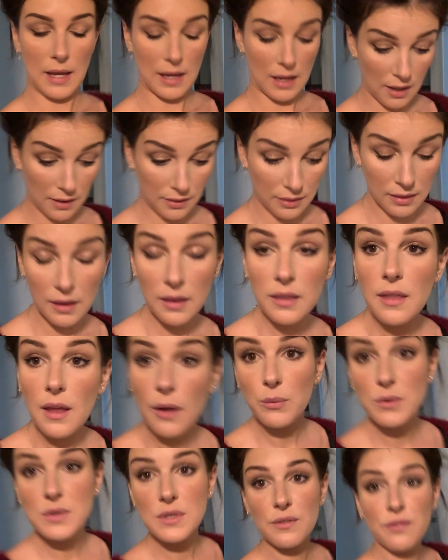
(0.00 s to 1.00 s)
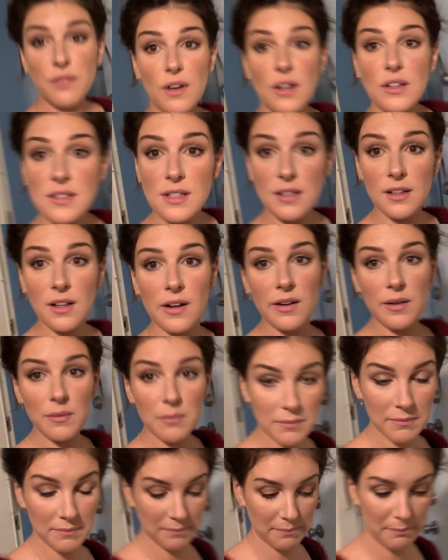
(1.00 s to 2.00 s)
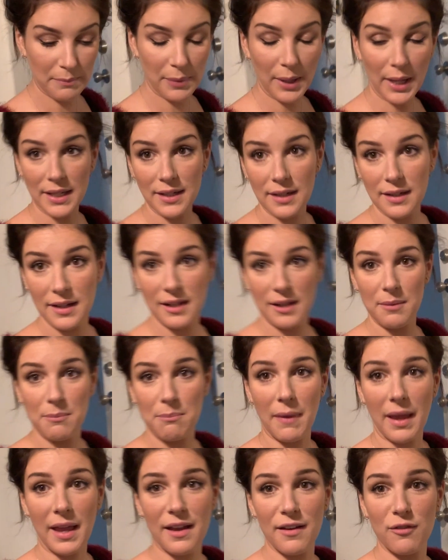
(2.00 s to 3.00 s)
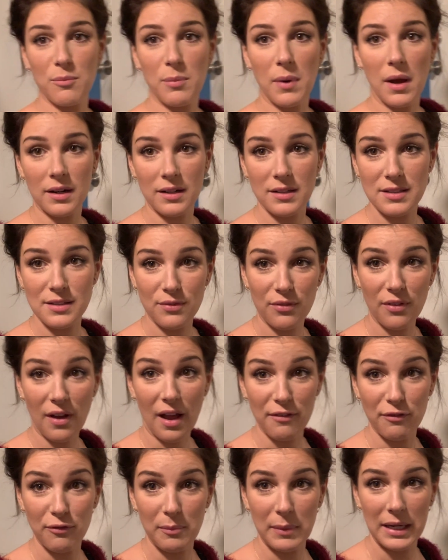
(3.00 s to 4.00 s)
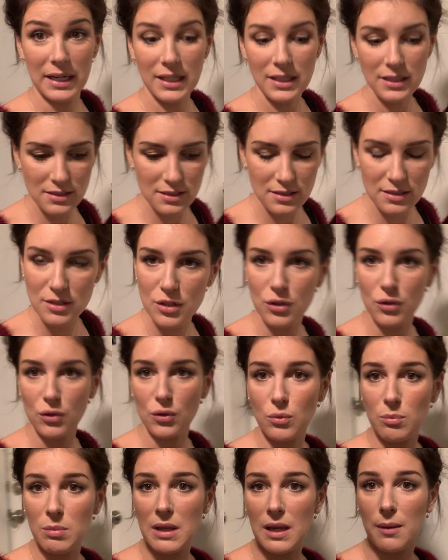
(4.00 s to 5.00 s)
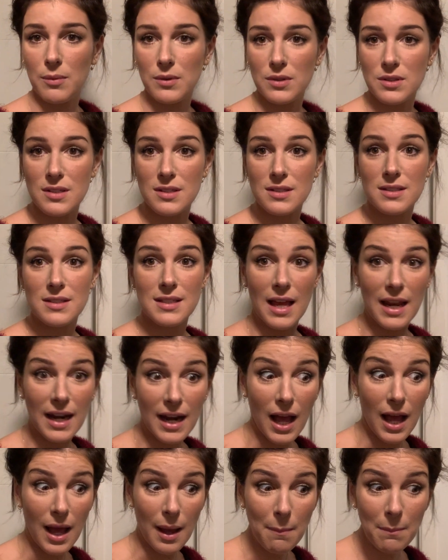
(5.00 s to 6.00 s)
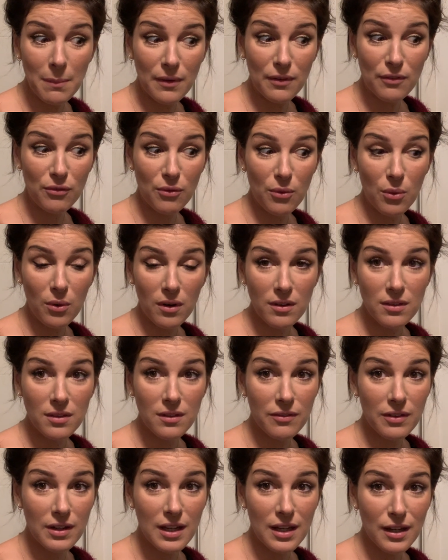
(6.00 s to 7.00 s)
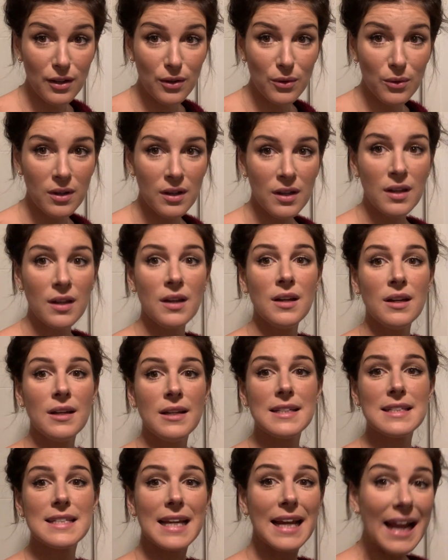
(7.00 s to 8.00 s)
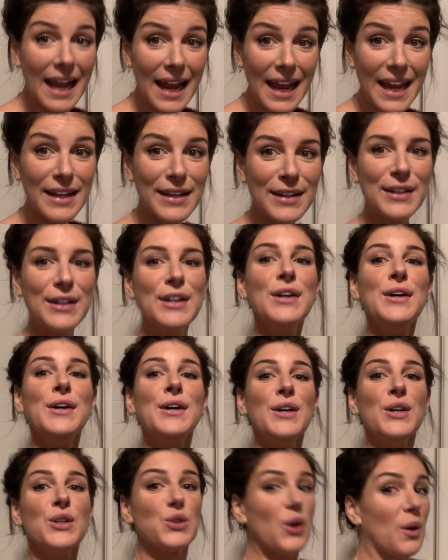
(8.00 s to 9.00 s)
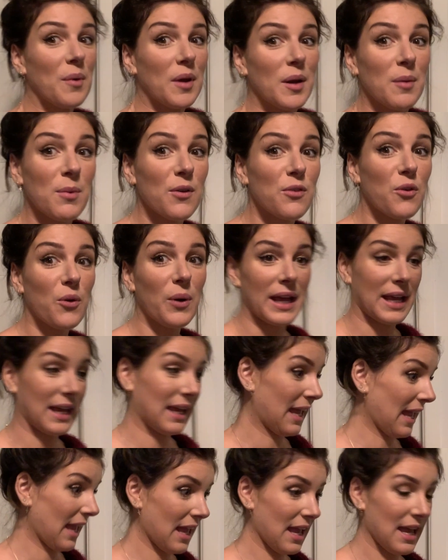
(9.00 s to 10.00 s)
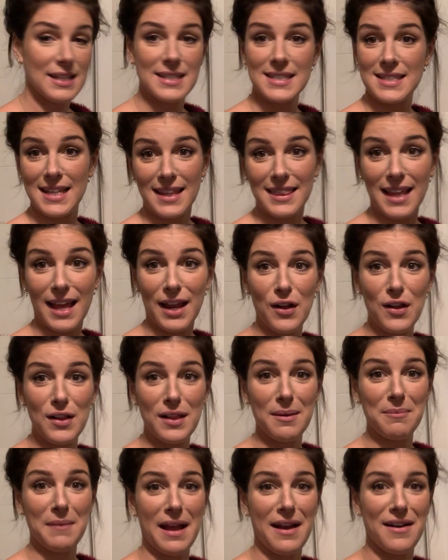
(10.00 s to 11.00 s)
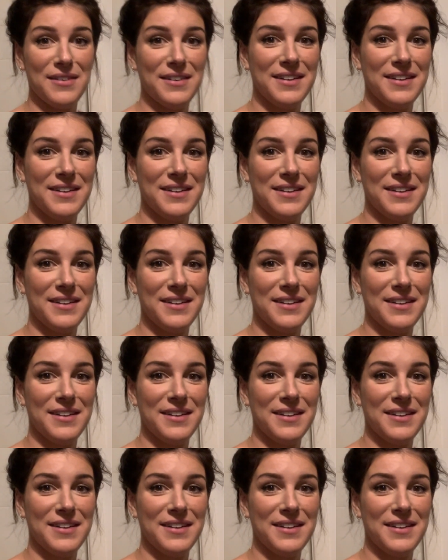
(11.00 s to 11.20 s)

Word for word: I think that was a false alarm, but it may have bought us five minutes to be able to set up for the video today. So I'm gonna move quick and set that all up now.